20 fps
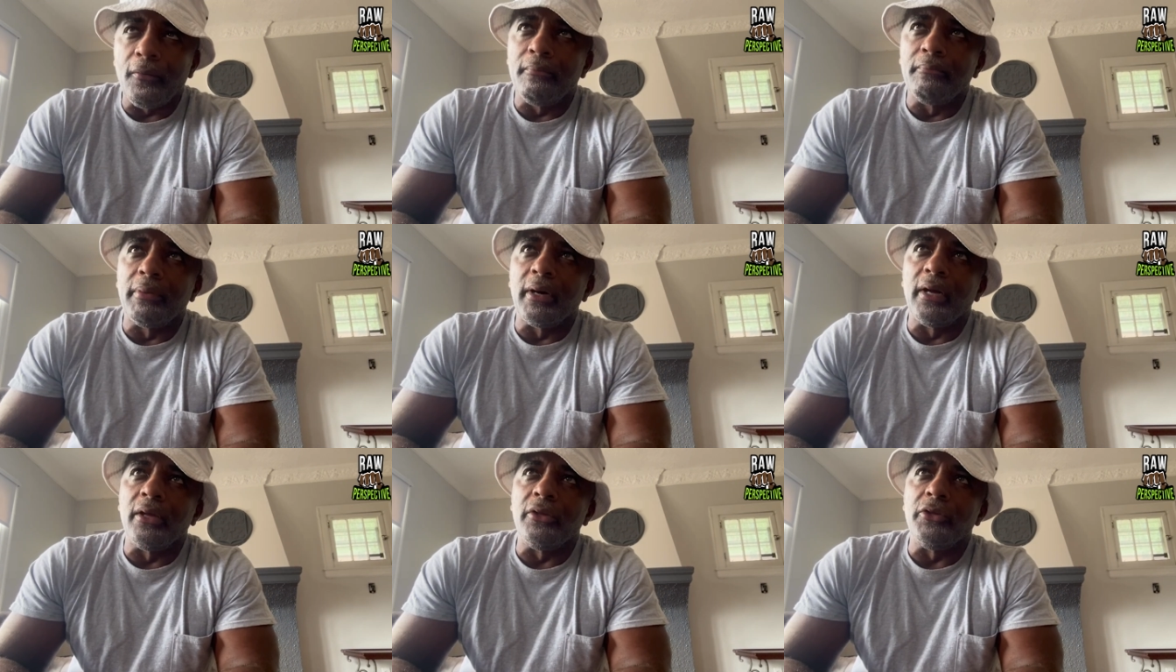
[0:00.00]

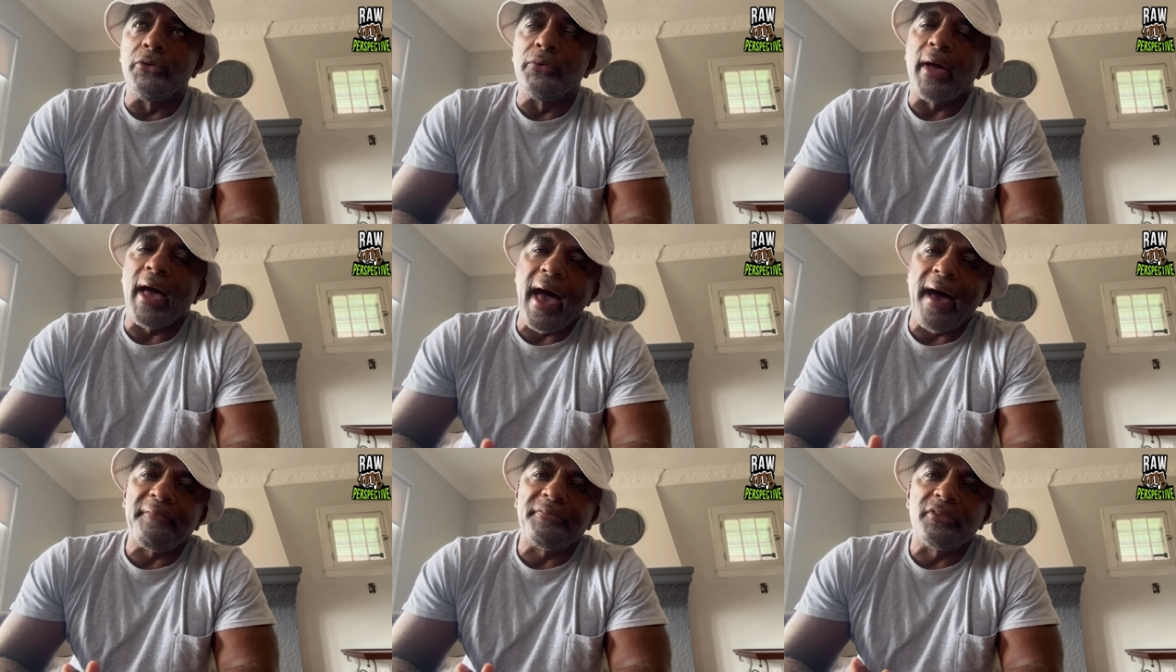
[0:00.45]
But you
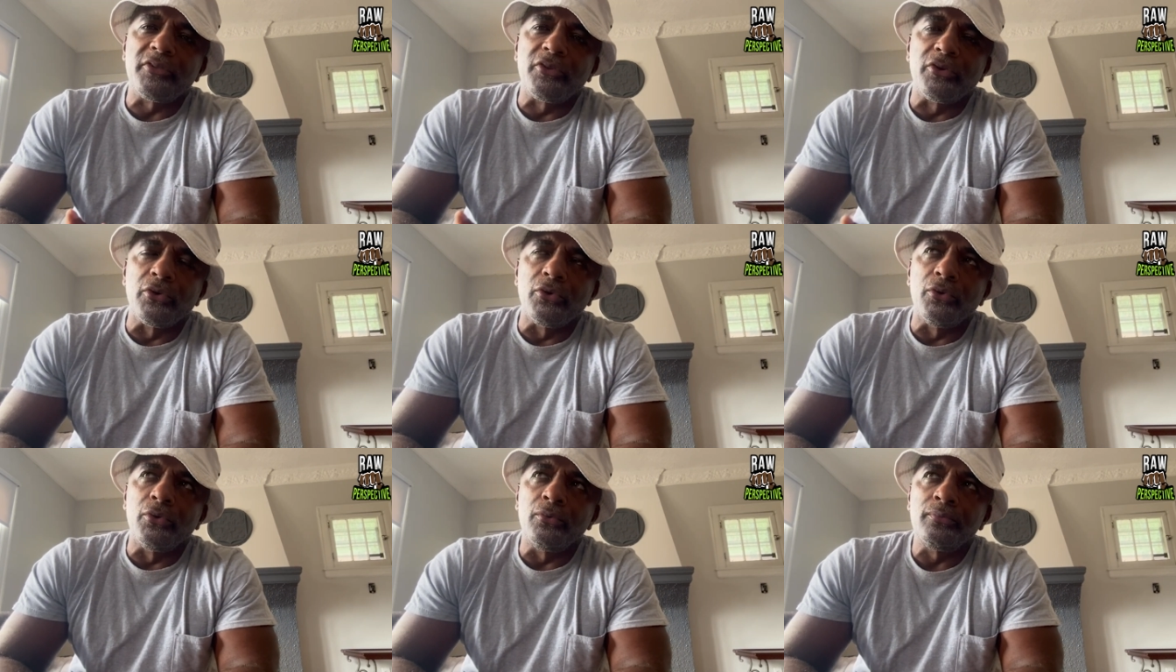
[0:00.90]
have
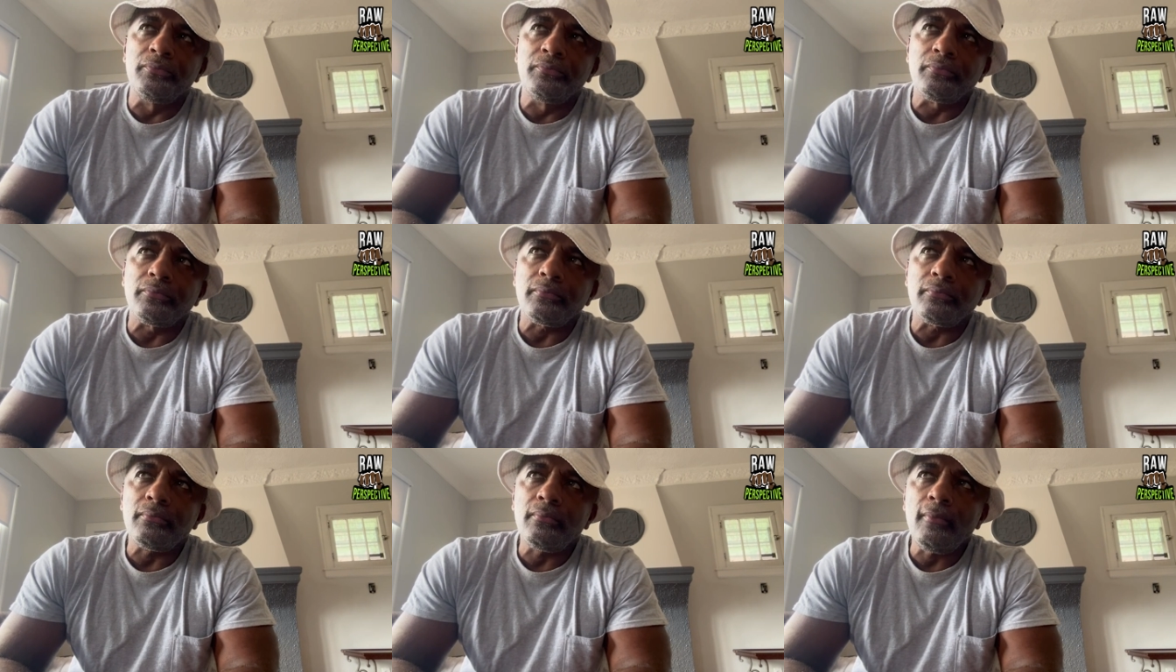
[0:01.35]
to
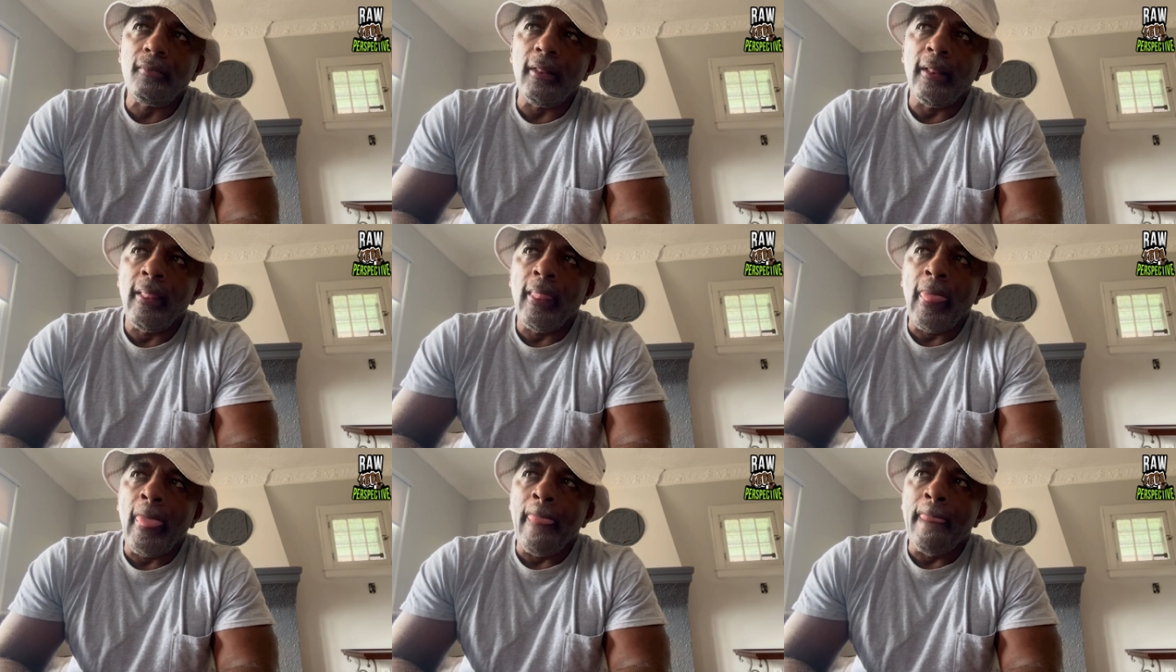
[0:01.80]

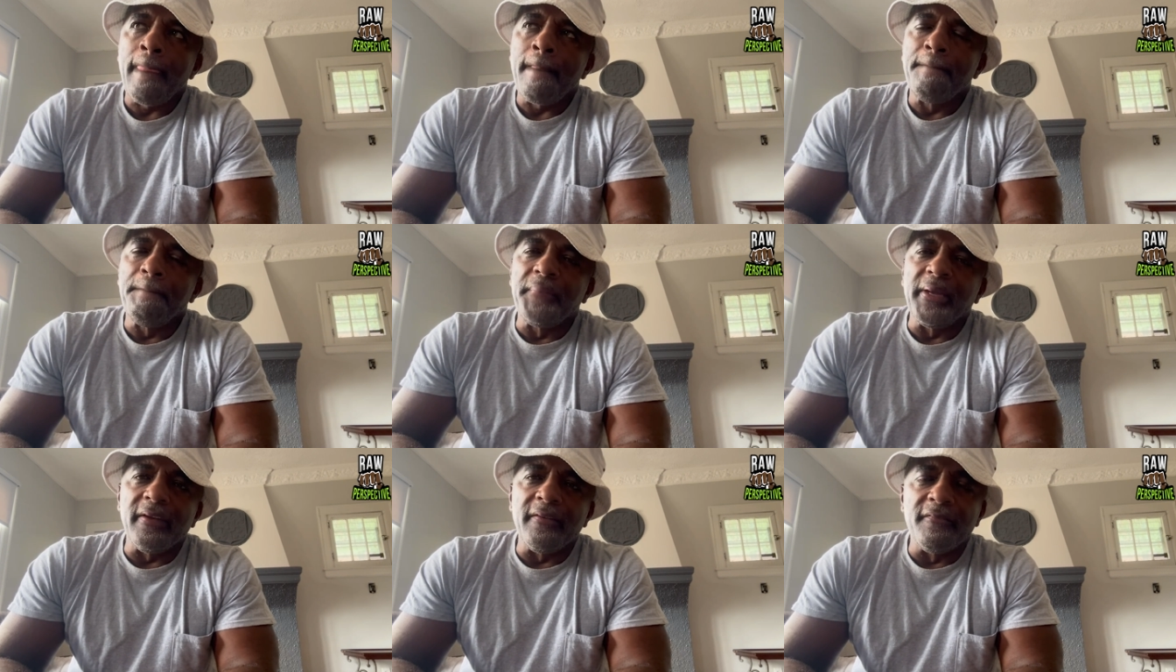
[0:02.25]

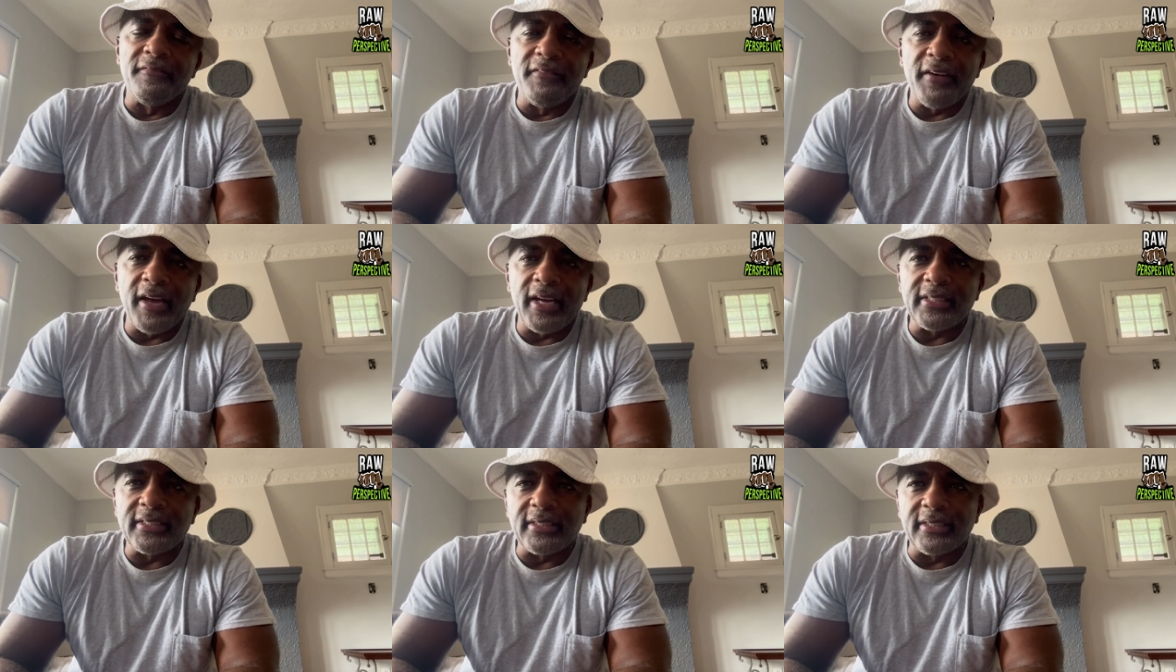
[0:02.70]
be
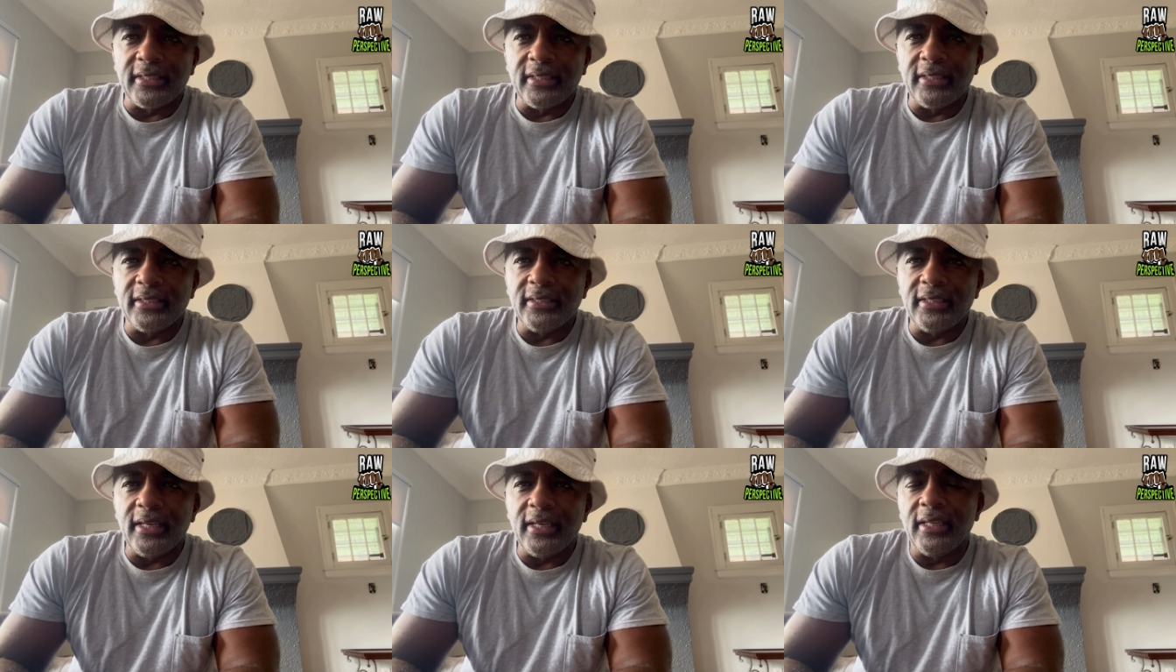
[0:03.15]

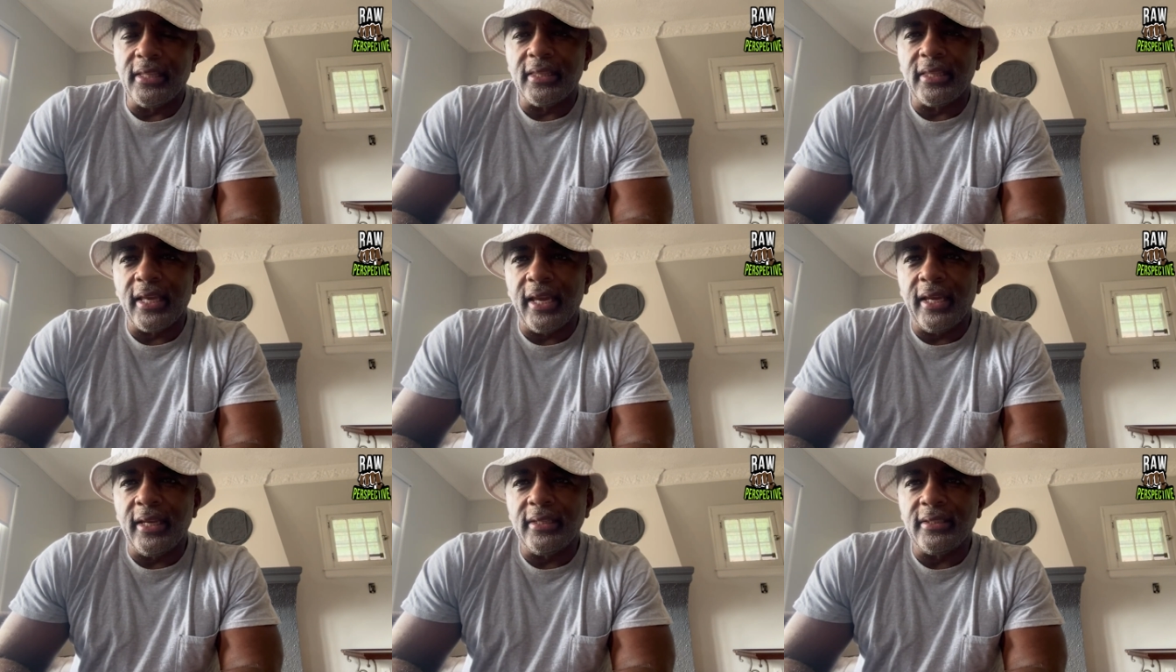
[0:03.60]
invested in
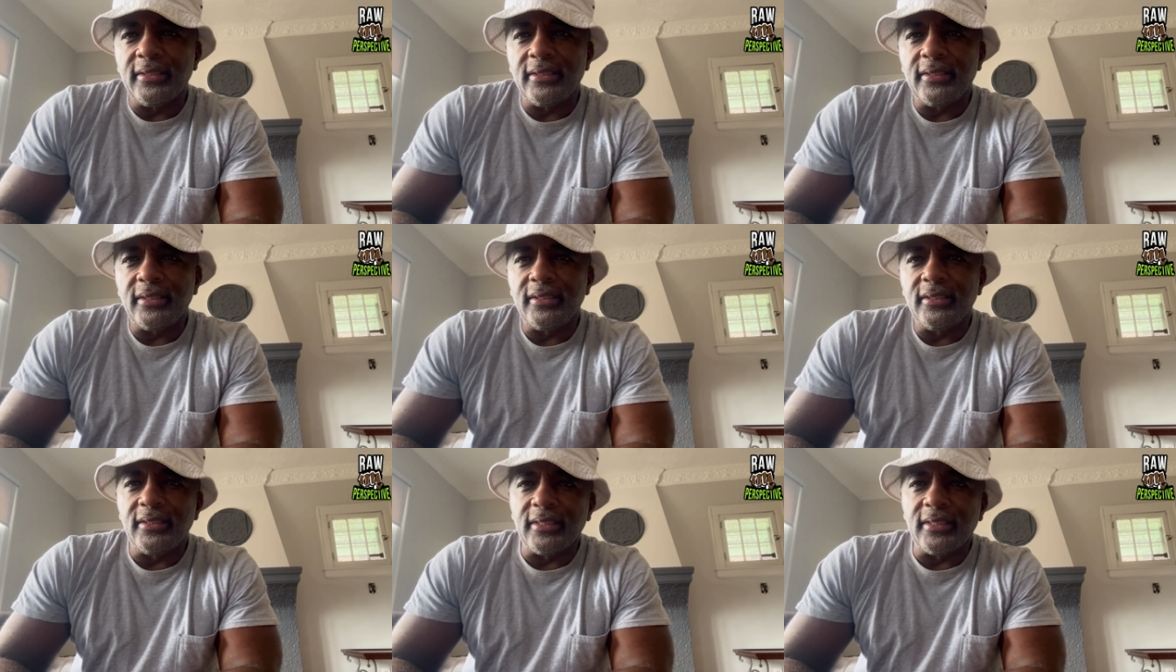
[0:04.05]
things